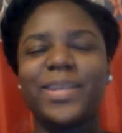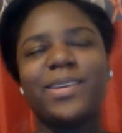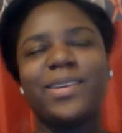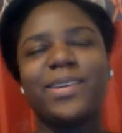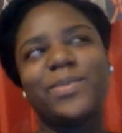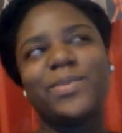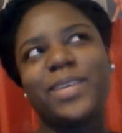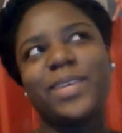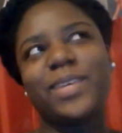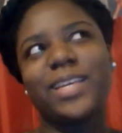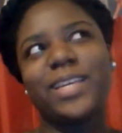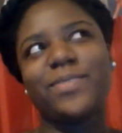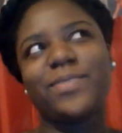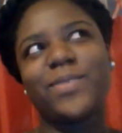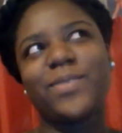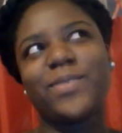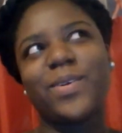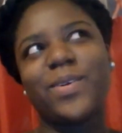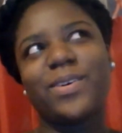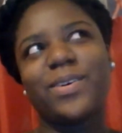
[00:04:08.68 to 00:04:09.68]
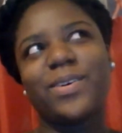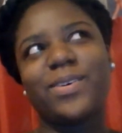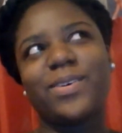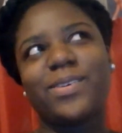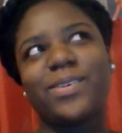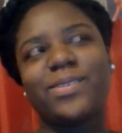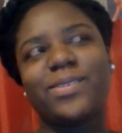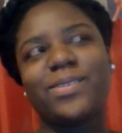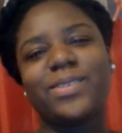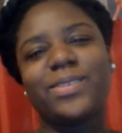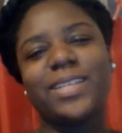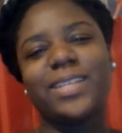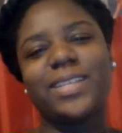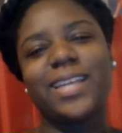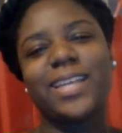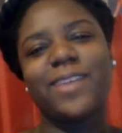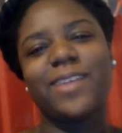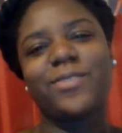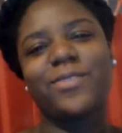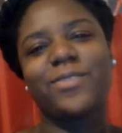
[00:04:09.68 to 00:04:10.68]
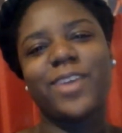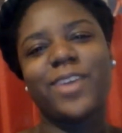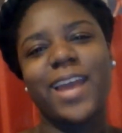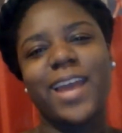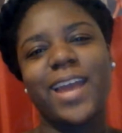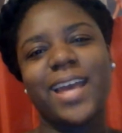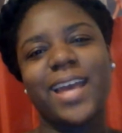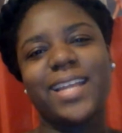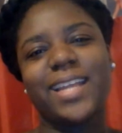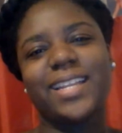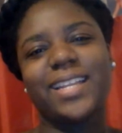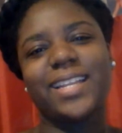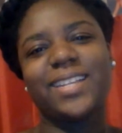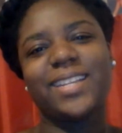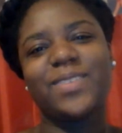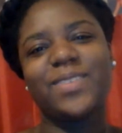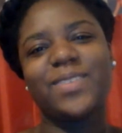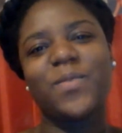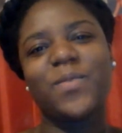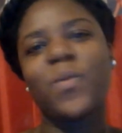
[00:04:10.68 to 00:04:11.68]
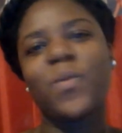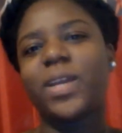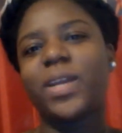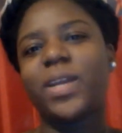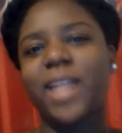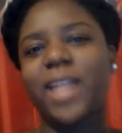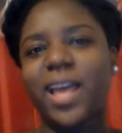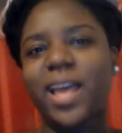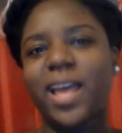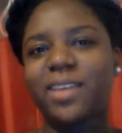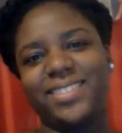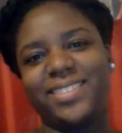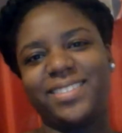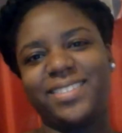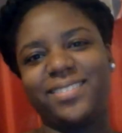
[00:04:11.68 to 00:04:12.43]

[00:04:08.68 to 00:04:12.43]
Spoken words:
we've only ever had one life.